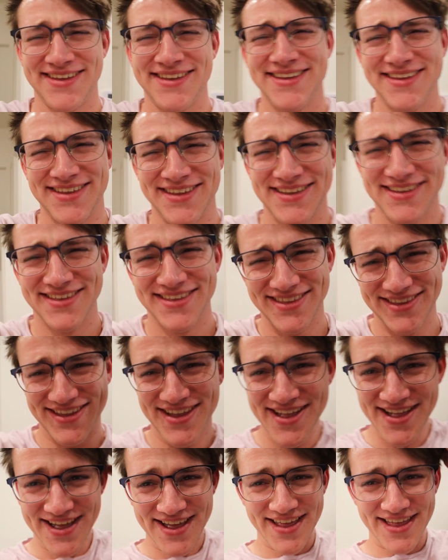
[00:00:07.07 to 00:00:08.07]

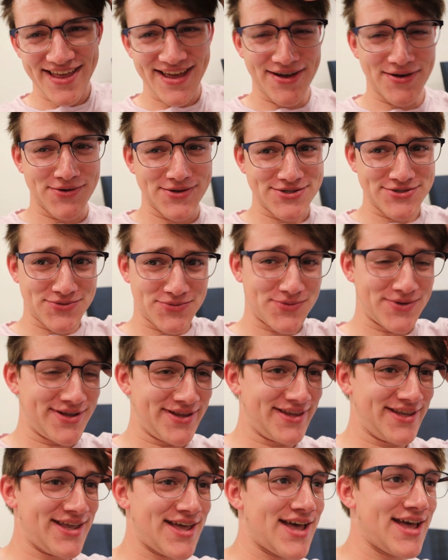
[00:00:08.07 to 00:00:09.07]
That was
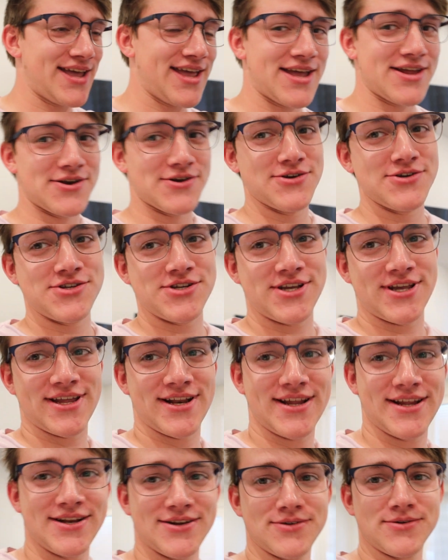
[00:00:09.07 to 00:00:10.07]
really high energy,
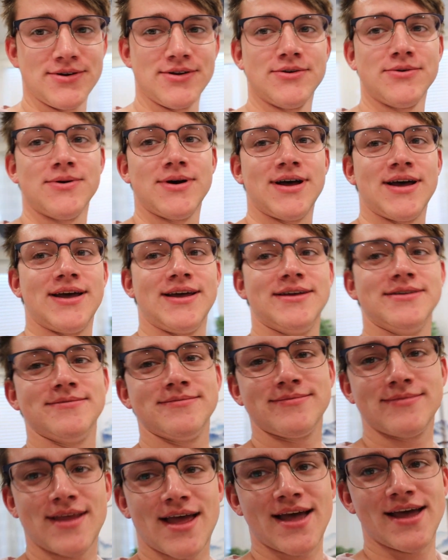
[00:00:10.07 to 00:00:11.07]
and I don't know why.
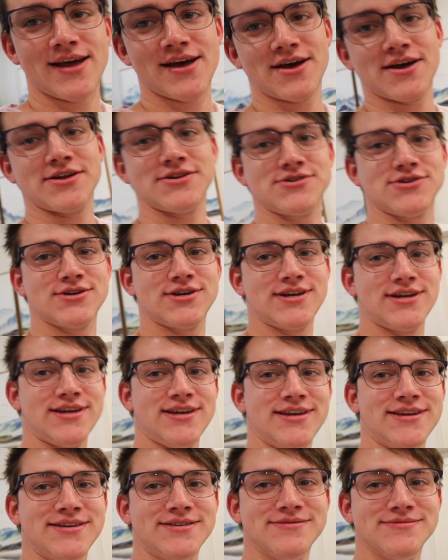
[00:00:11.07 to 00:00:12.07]
Hi,
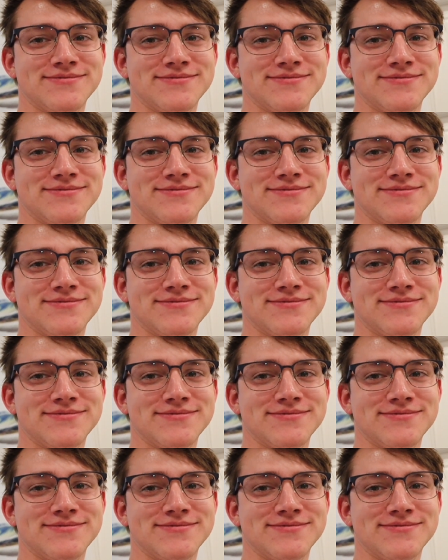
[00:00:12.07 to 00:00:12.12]
Audrey.